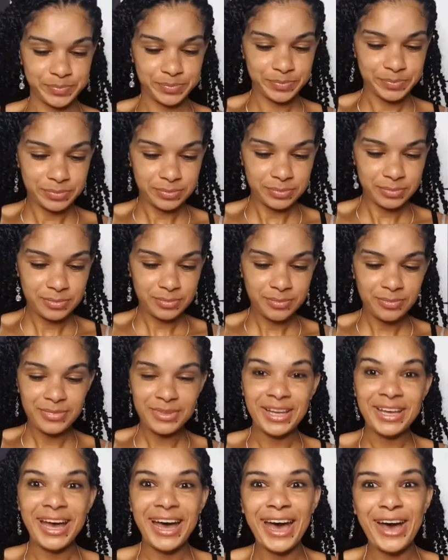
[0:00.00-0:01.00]
Like
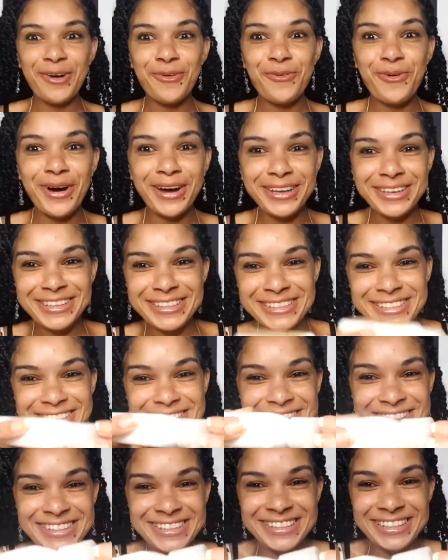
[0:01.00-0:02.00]
I want you
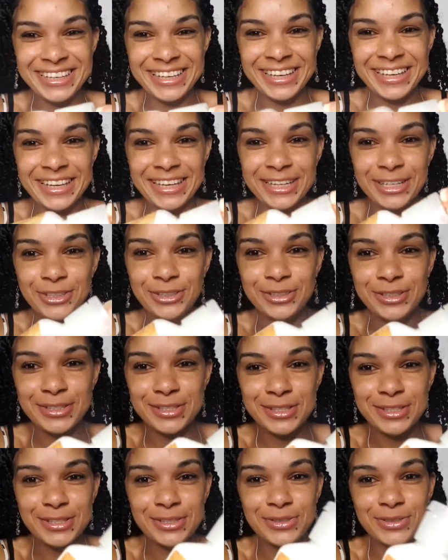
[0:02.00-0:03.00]
to see. It looks
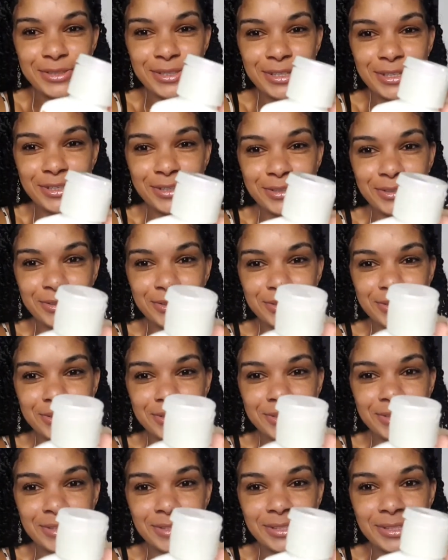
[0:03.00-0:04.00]
so cute.
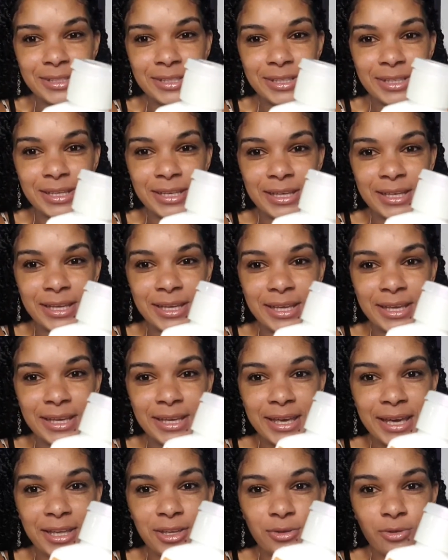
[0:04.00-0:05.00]

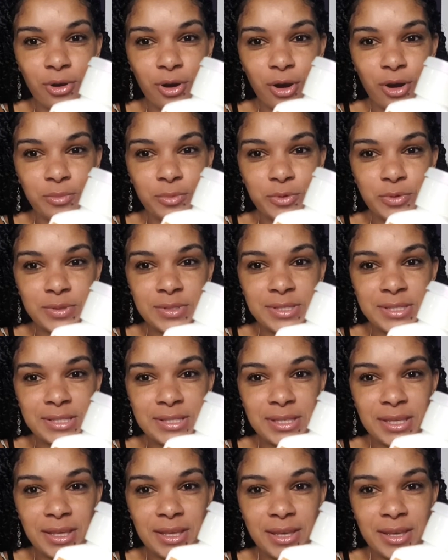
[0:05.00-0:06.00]
Can you almost
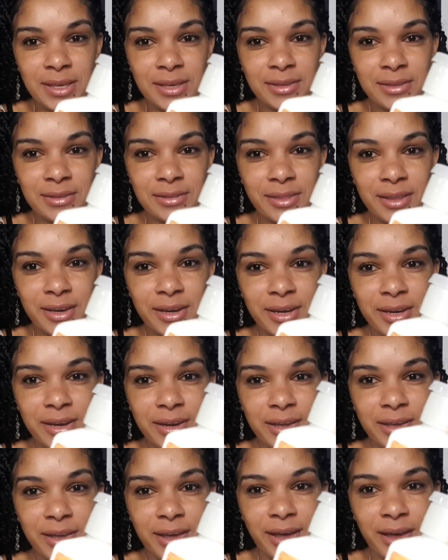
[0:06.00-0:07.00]
see it there?
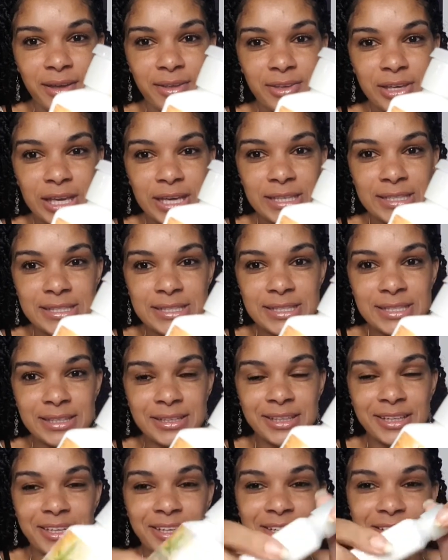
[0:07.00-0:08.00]
Yeah, you can see
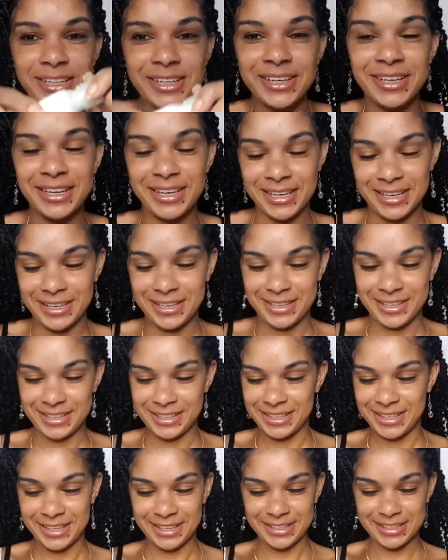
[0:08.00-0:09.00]
there.
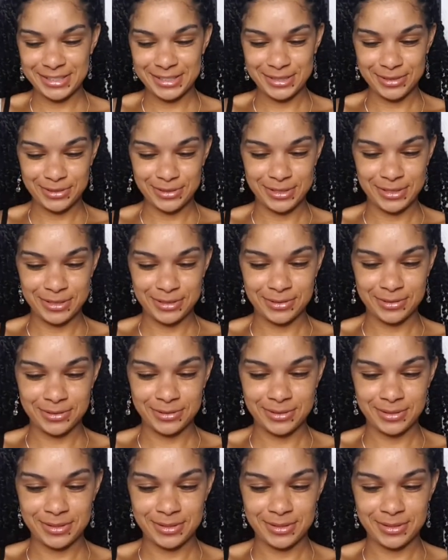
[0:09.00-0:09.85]
It's so cute.